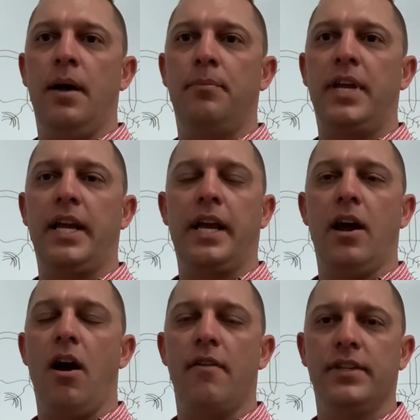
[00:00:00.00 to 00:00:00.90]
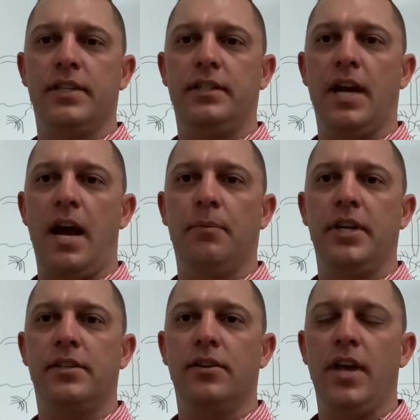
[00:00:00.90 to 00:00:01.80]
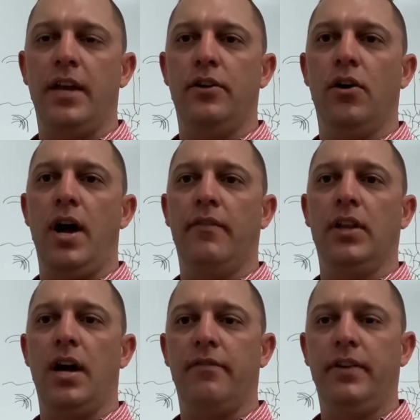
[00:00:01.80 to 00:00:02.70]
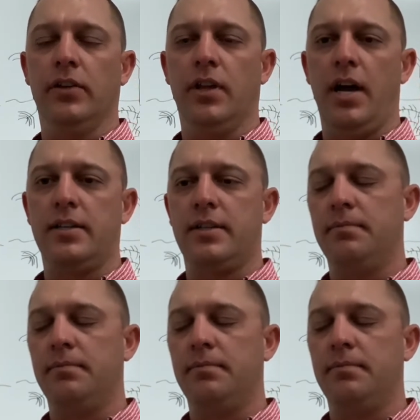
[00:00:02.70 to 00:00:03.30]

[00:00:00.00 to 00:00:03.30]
getting it harvested timely so that you don't have a lot of field loss.